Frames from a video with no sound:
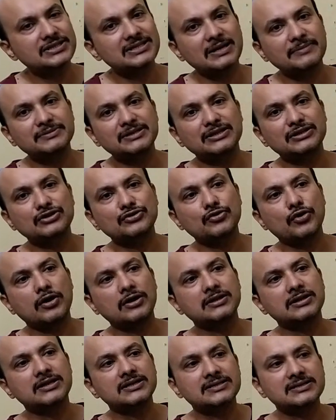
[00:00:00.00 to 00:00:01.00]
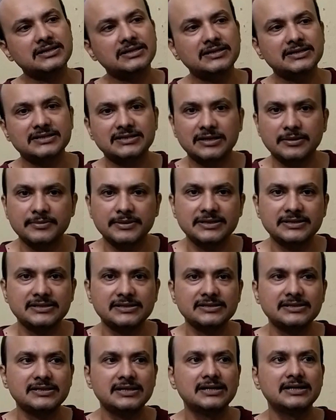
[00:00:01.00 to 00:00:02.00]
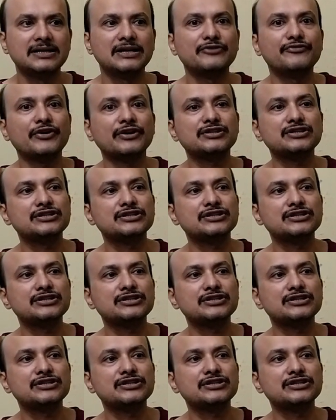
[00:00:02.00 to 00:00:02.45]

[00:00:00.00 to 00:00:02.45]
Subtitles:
she is subjected to all these disturbances.